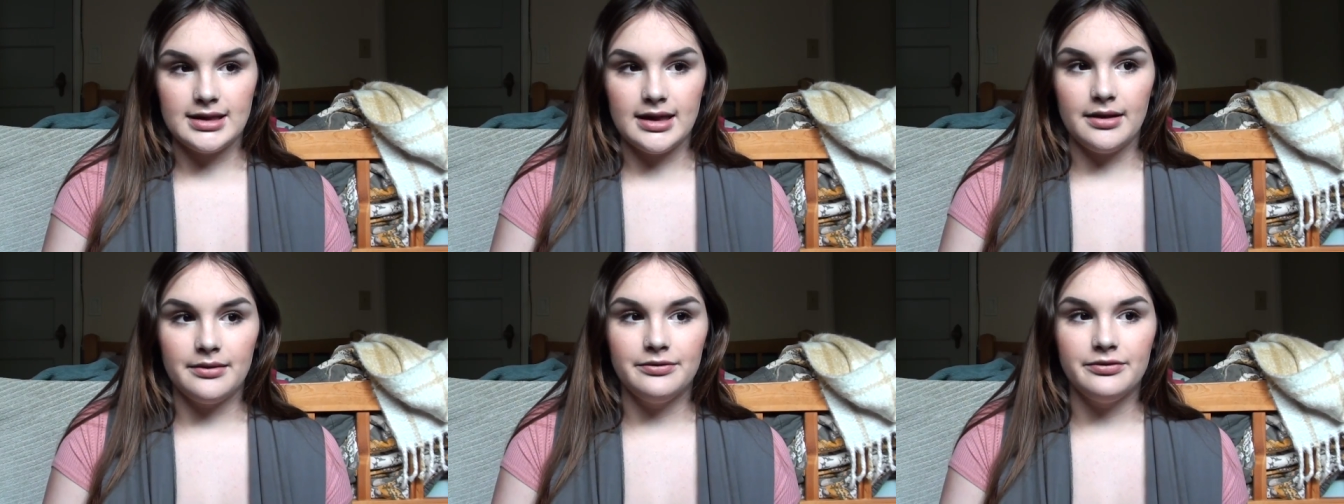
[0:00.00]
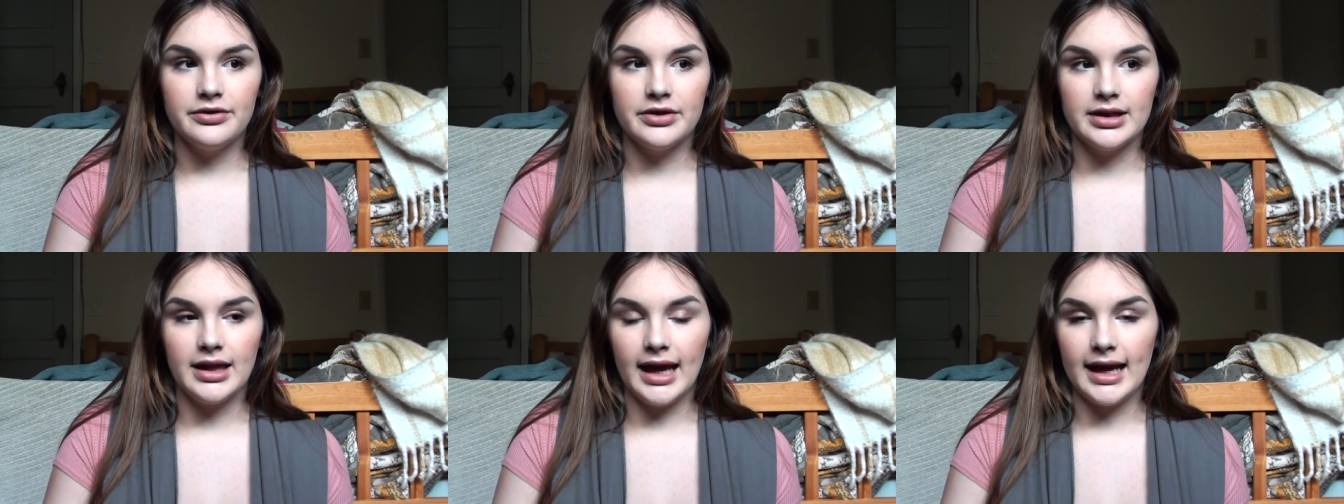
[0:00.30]
tub
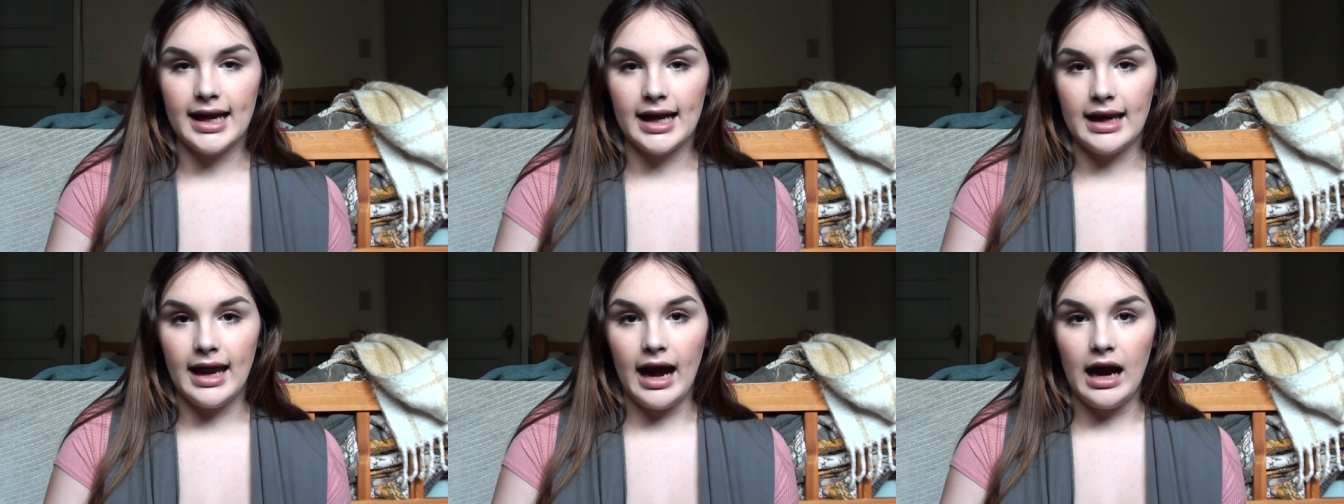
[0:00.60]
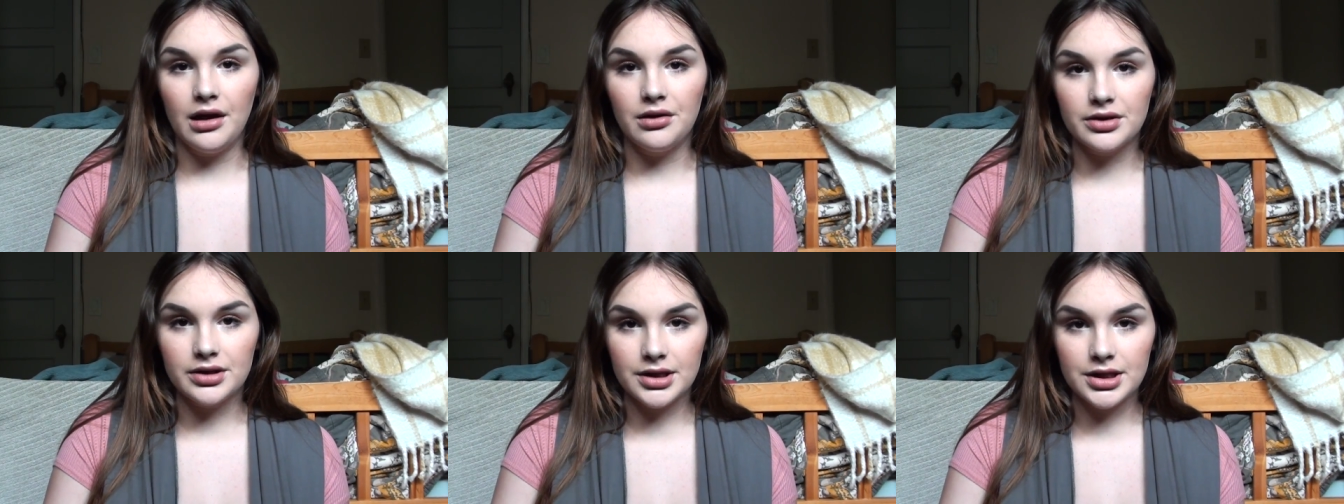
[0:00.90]
for like an
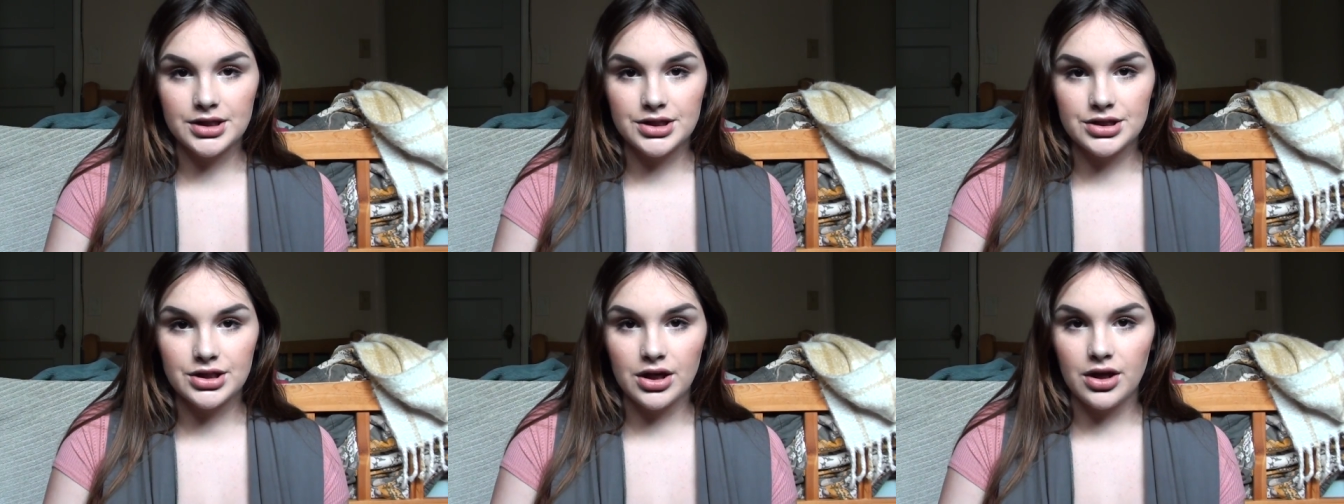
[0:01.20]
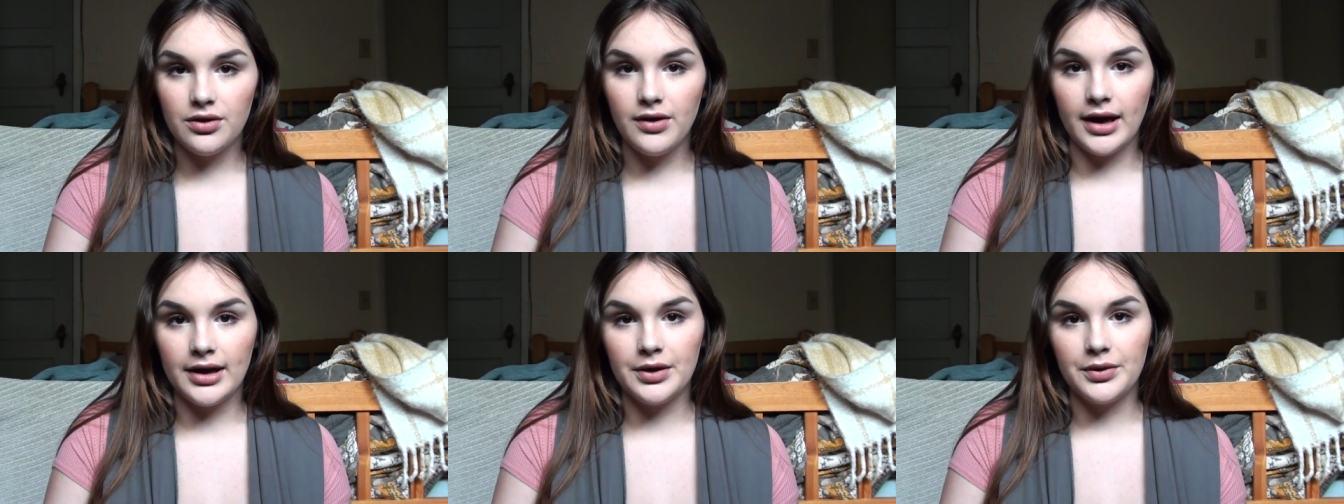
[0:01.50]
hour or
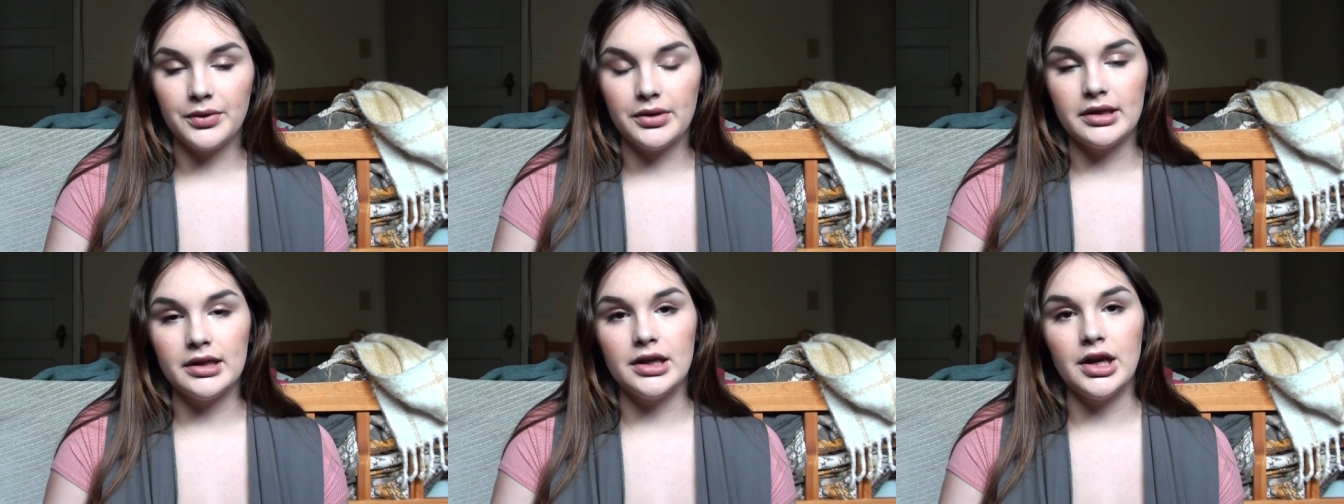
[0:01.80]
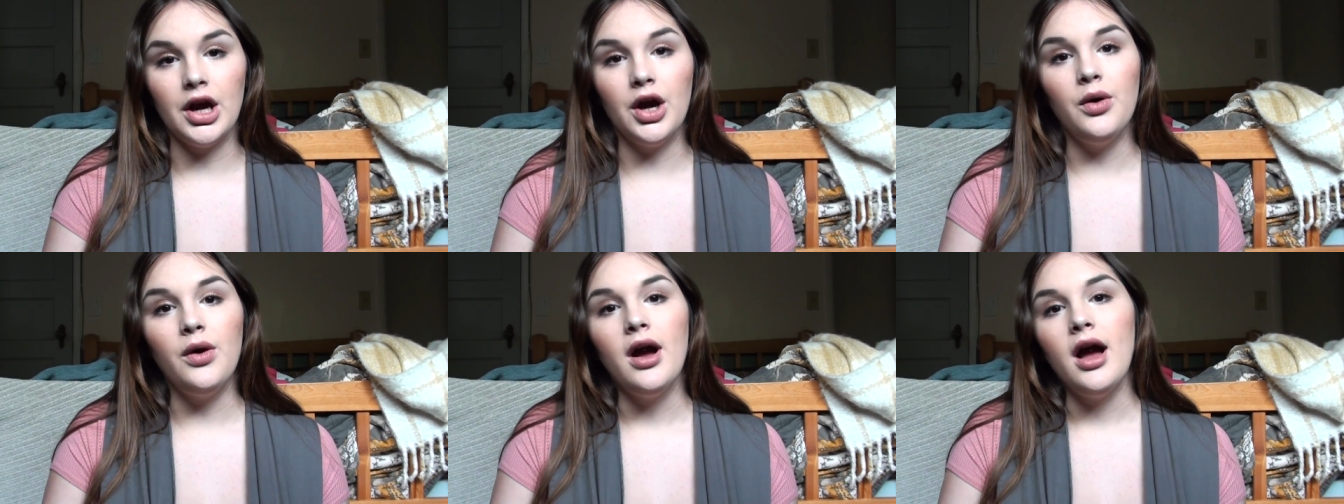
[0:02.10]
so. I don't really
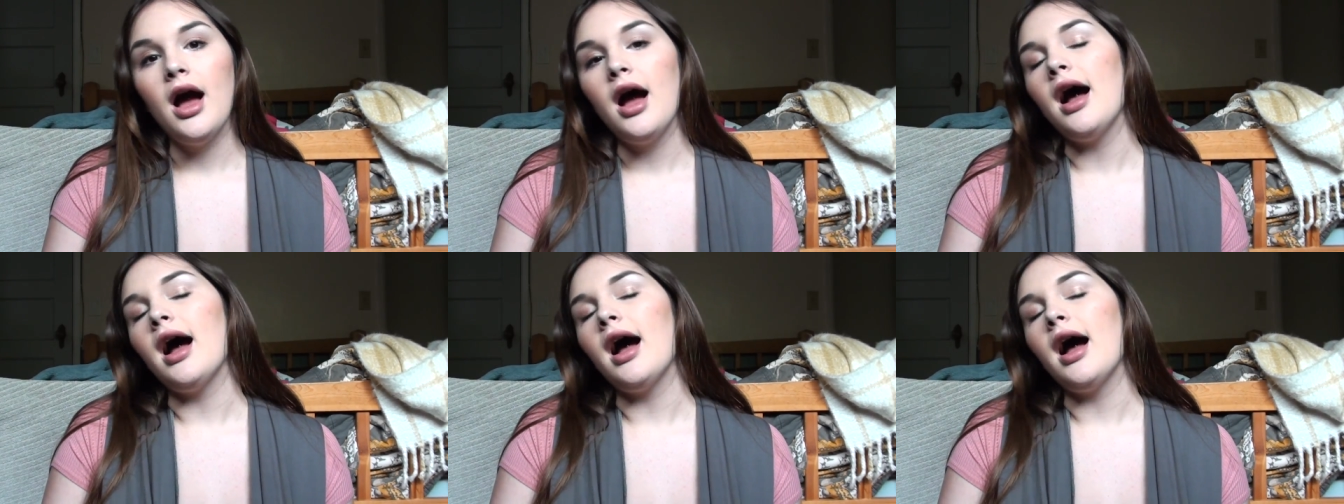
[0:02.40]
know.